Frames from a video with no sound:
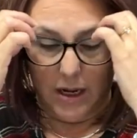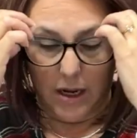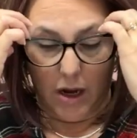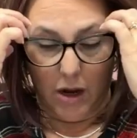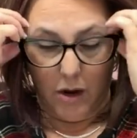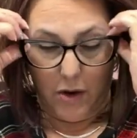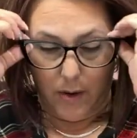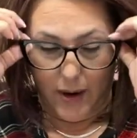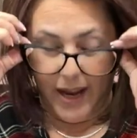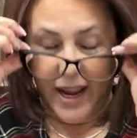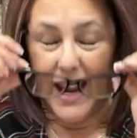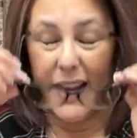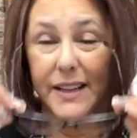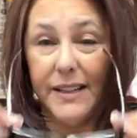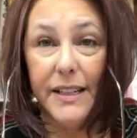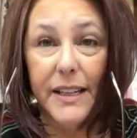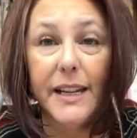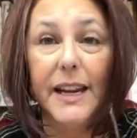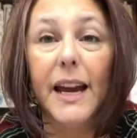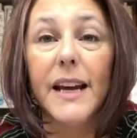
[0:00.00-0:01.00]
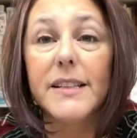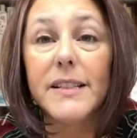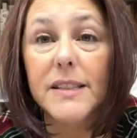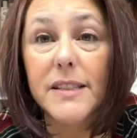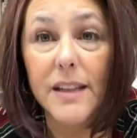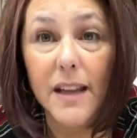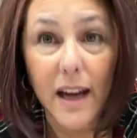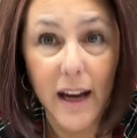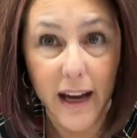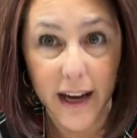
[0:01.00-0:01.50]
Oh, and
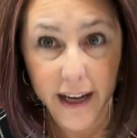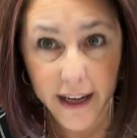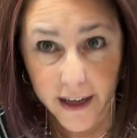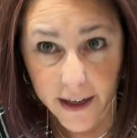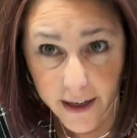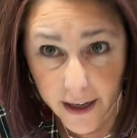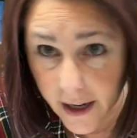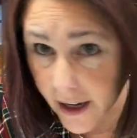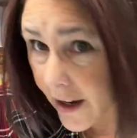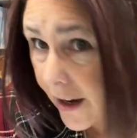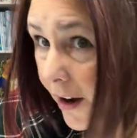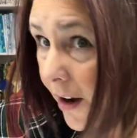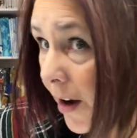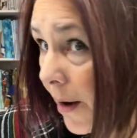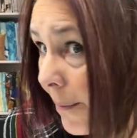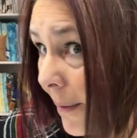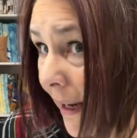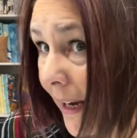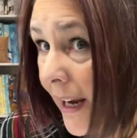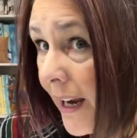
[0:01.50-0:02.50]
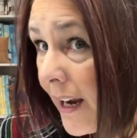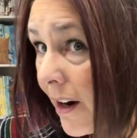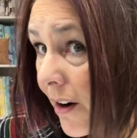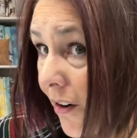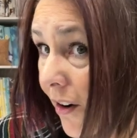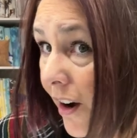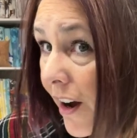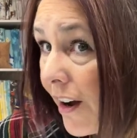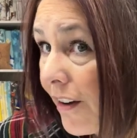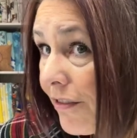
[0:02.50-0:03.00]
yes, I cut all my hair
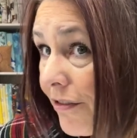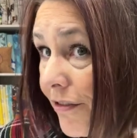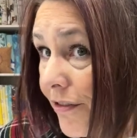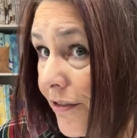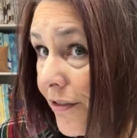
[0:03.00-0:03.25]
off